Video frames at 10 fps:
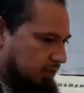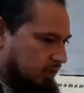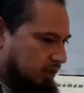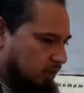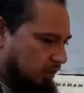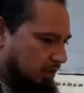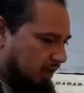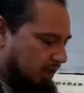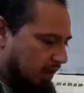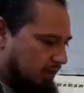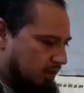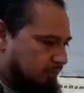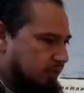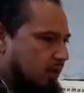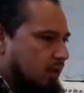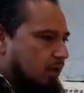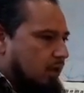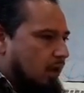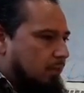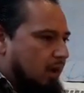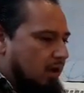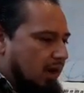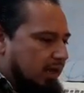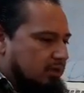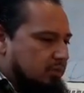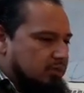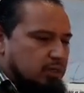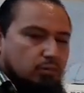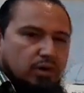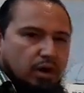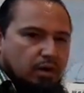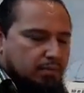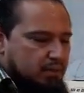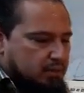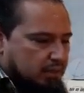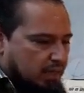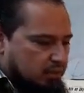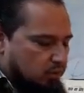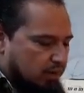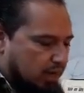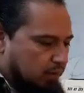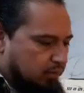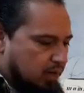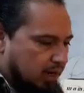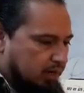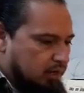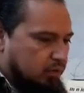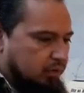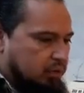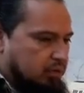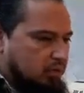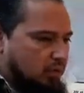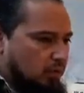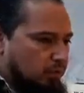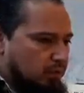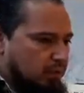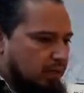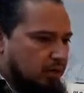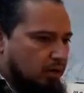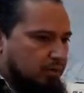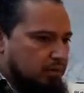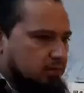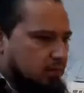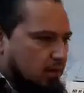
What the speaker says: issue with my daughter about like sometimes we're nervous and that's okay. We're like humans, you know, we get nervous.